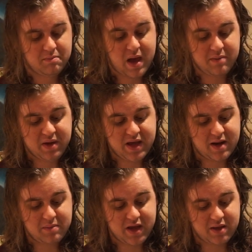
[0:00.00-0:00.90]
Penn
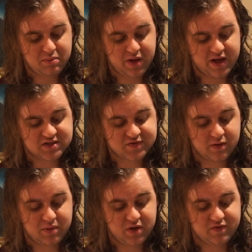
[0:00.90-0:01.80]
began making plans for
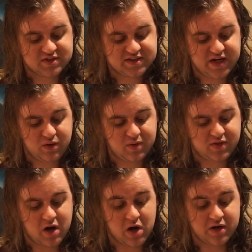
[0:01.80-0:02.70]
a beautiful city with
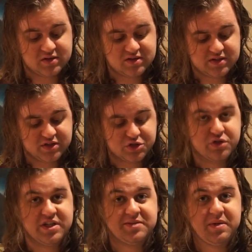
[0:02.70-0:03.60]
gardens and
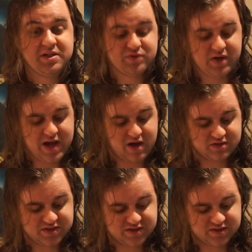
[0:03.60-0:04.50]
trees between
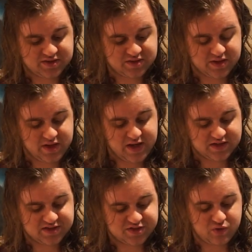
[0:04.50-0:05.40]
houses,
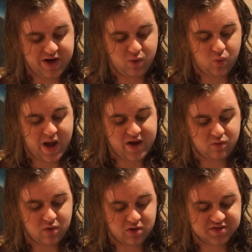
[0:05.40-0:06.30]
and straight, wide
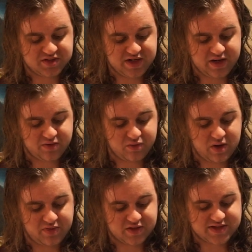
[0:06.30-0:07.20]
roads leading
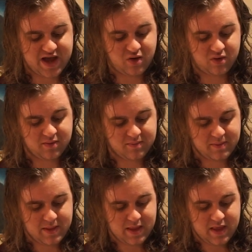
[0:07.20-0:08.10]
throughout the town.
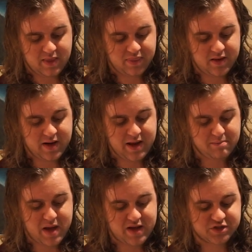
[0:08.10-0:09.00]
The name
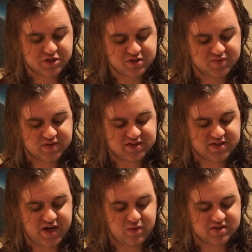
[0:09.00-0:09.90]
Penn chose for the
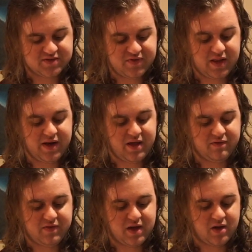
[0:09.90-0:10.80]
city was
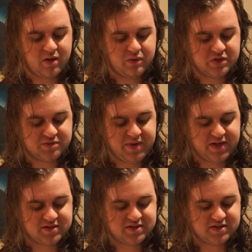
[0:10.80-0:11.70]
Philadelphia, which
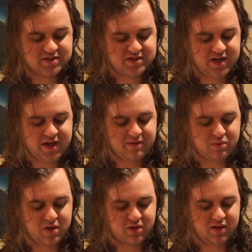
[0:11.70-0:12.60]
means the city of
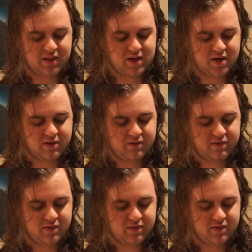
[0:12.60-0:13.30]
brotherly love.